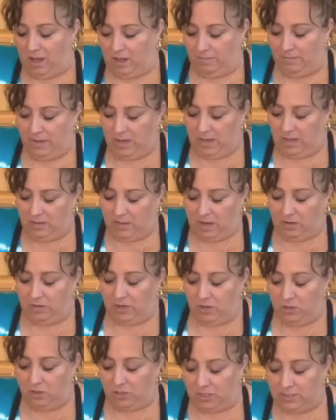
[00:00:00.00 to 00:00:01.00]
in there
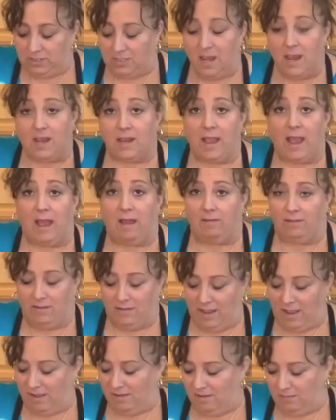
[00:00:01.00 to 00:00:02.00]
that you can take out, and
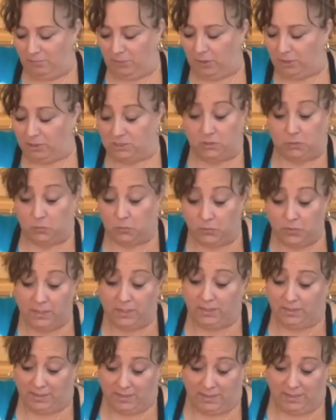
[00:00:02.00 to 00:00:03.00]
that imparts a
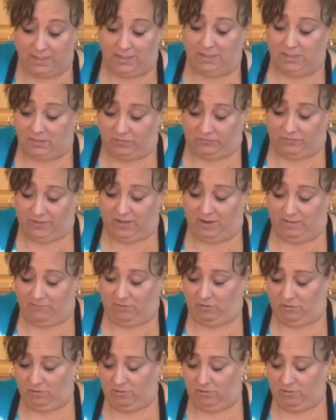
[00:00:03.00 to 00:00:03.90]
really nice flavor.